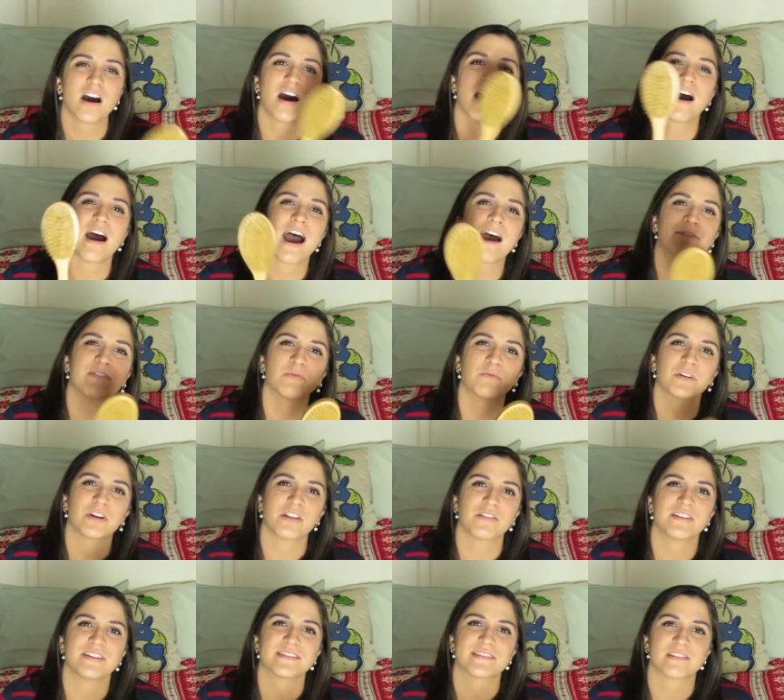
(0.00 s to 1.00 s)
uh, having one
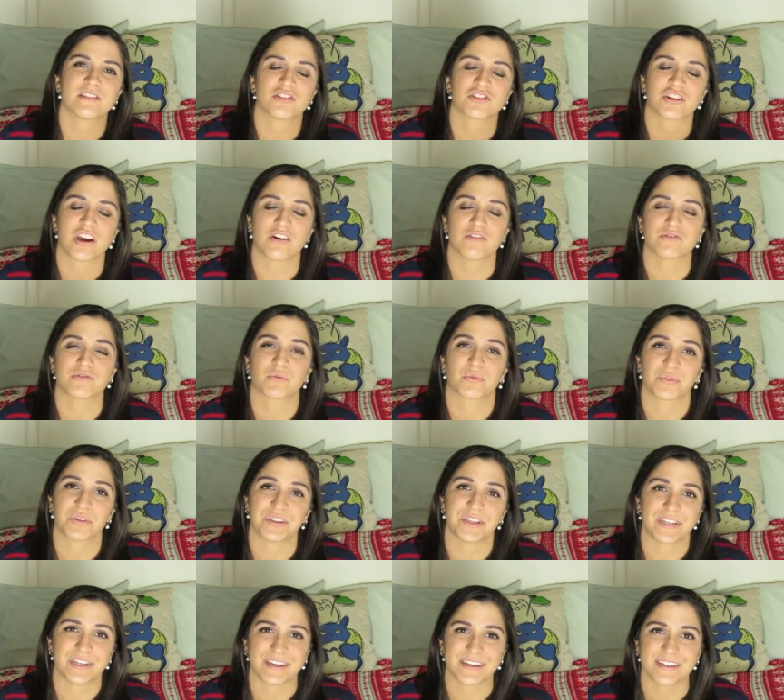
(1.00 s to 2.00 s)
of these in the shower is
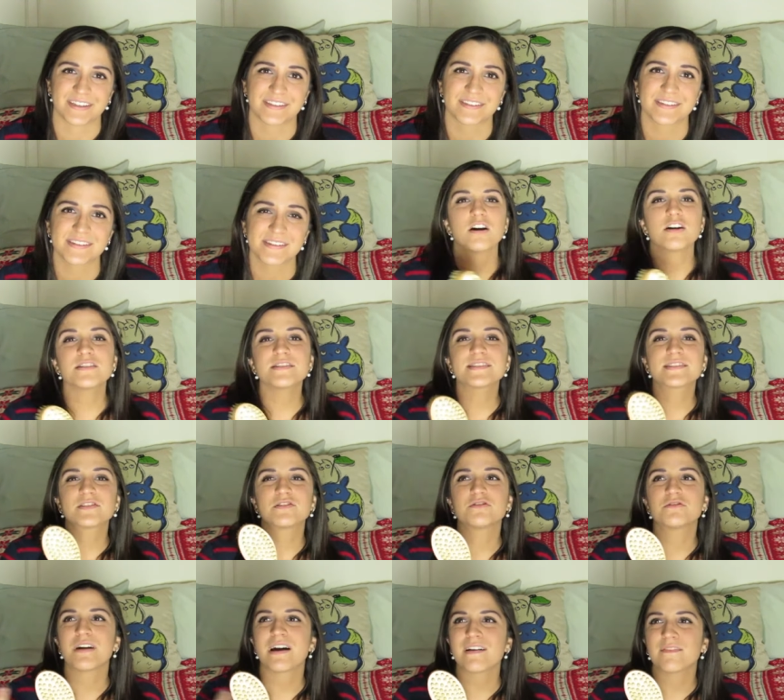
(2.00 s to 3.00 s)
really nice.
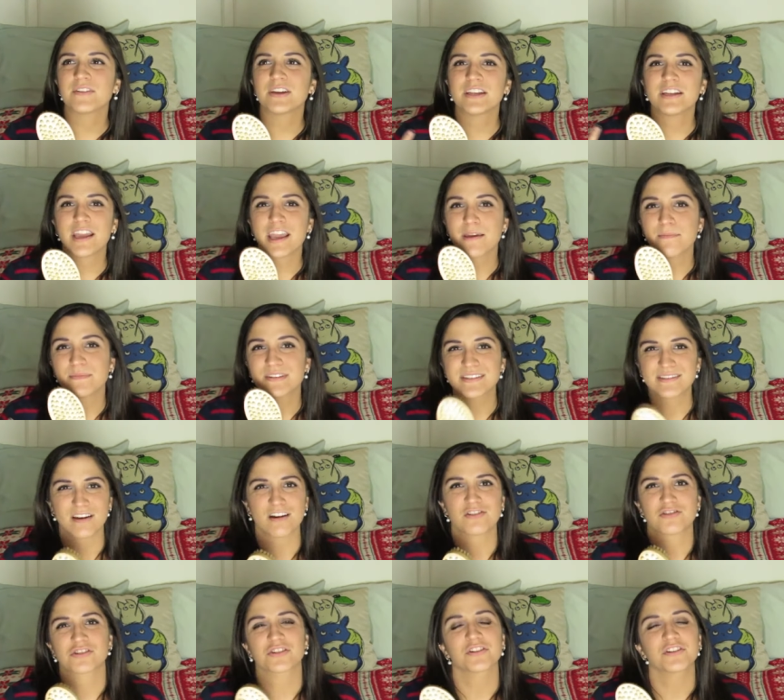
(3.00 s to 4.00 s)
Also, having a
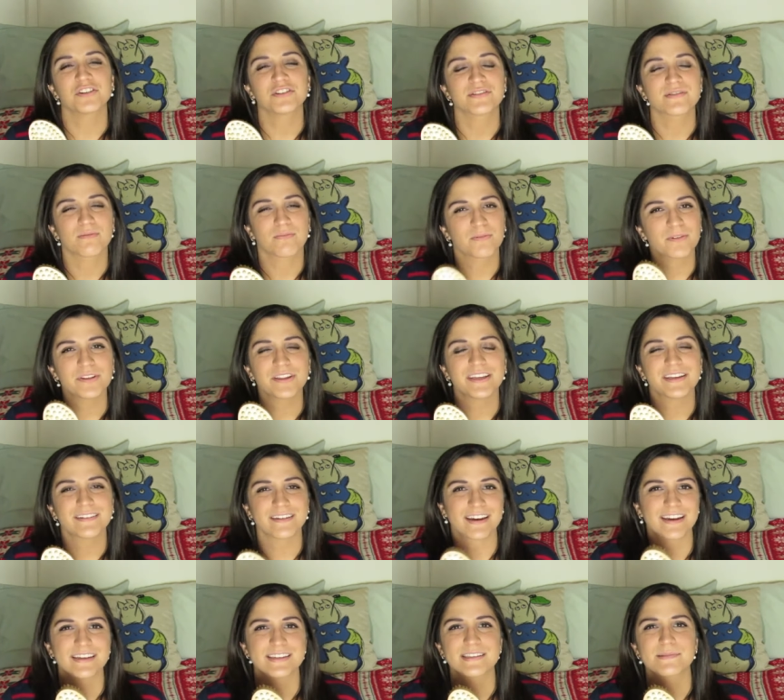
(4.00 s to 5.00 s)
massager is really
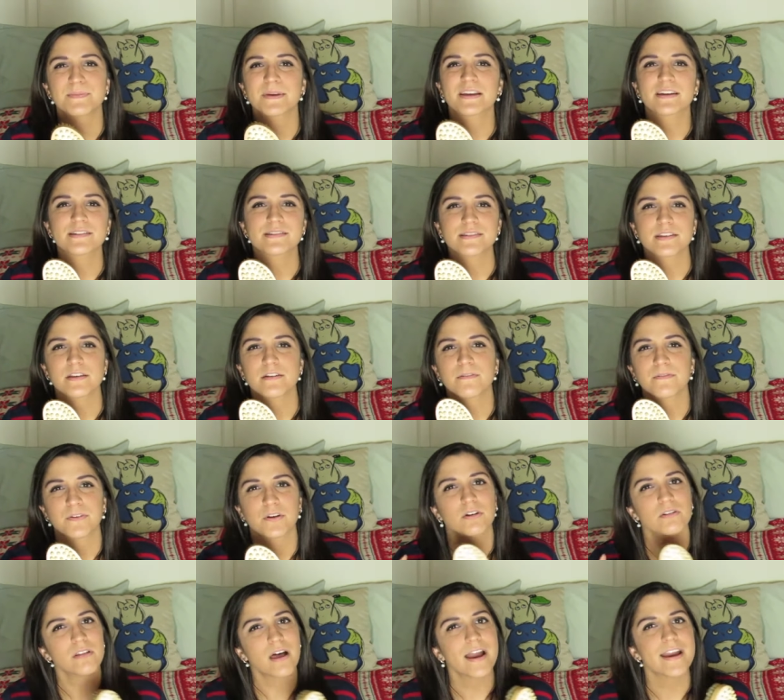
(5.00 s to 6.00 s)
nice because if
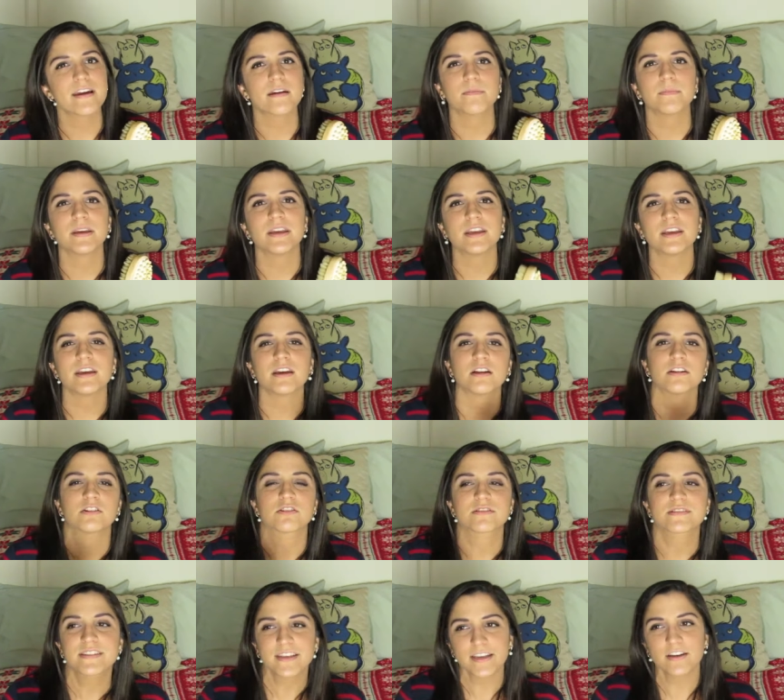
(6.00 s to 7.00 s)
you're like me and
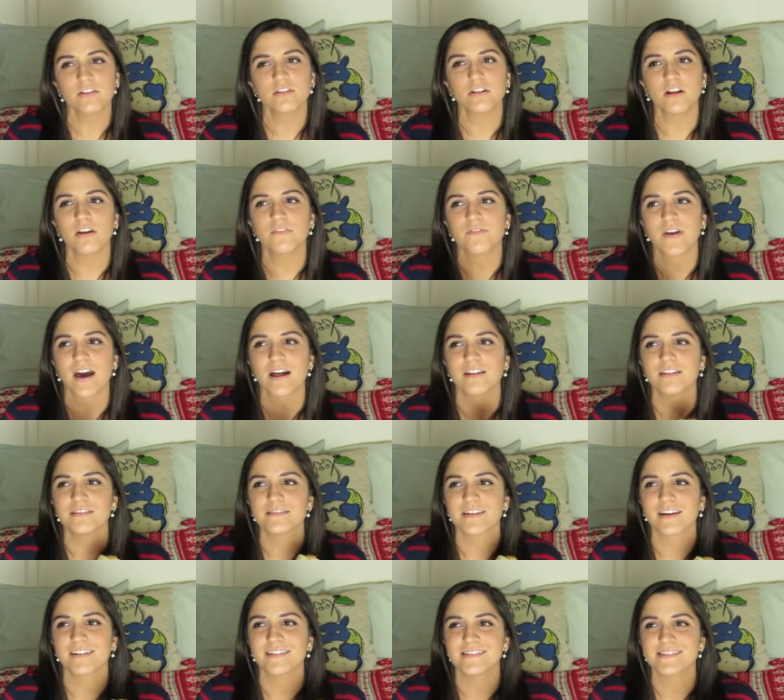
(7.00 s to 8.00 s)
you're single on
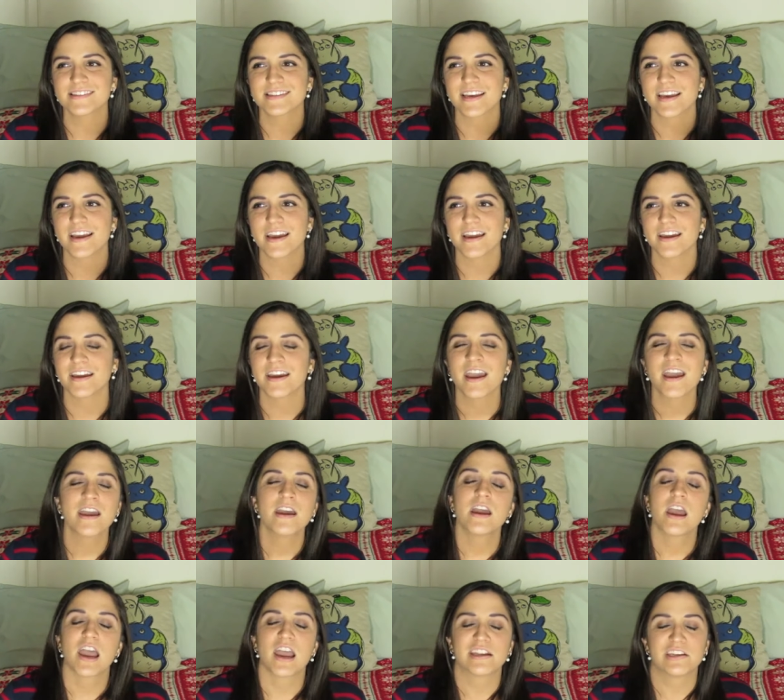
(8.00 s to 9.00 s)
Valentine's Day
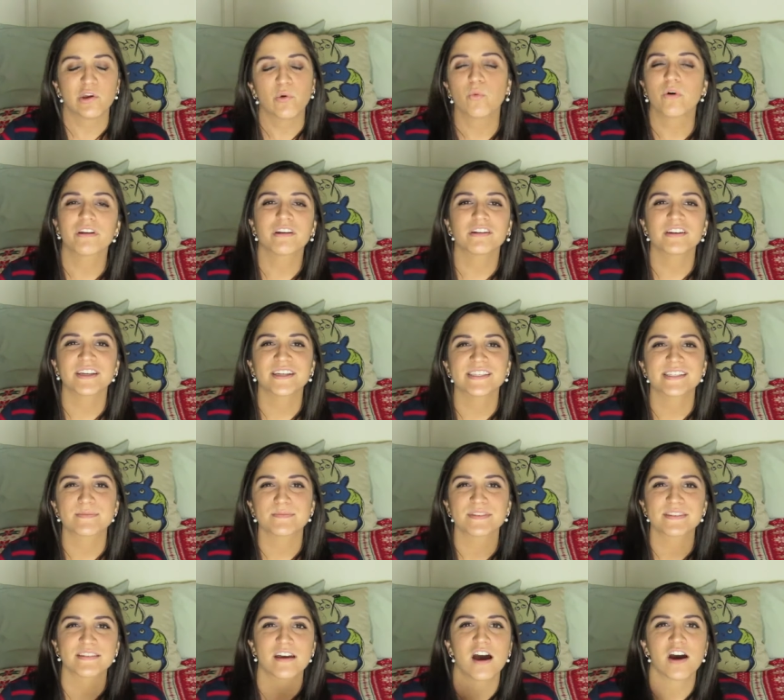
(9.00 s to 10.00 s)
and you want a nice
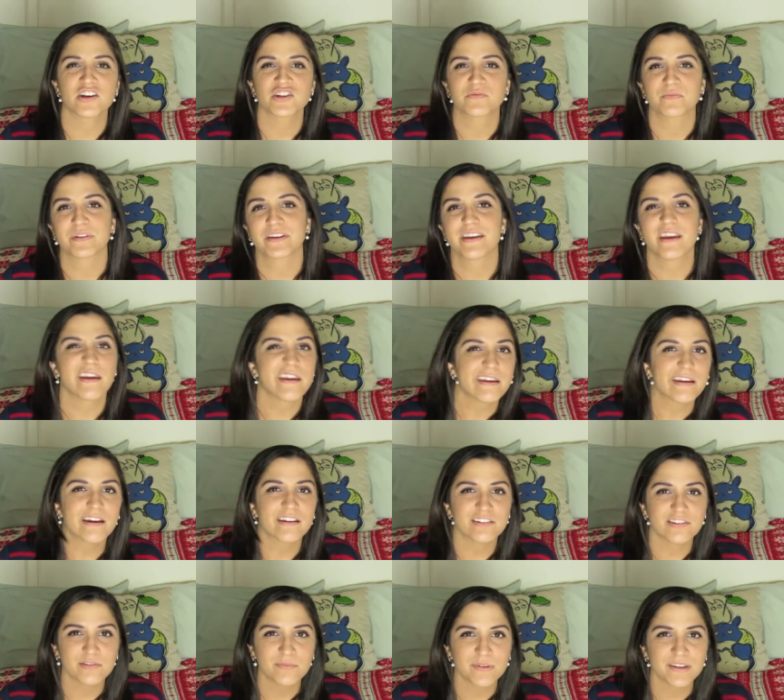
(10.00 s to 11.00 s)
massage but you ain't
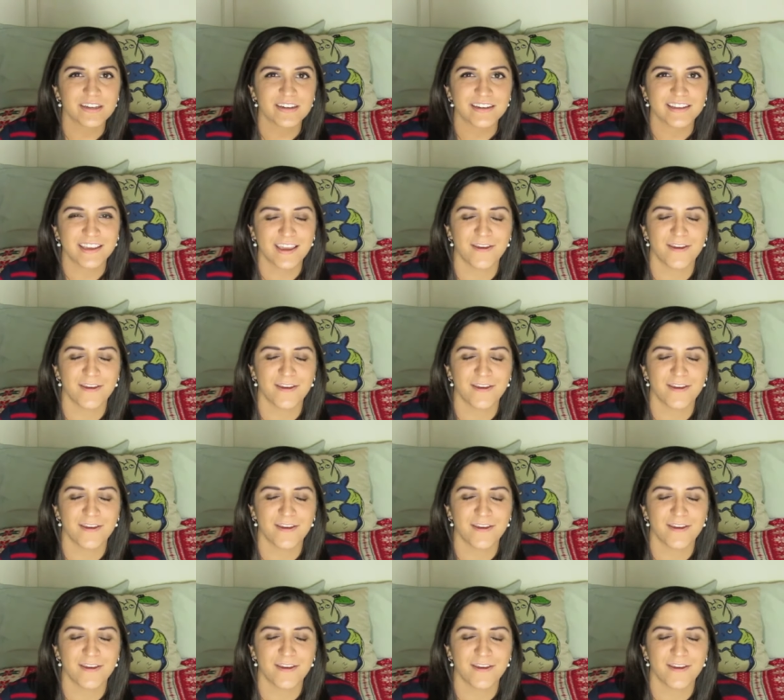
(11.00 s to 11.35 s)
got nobody to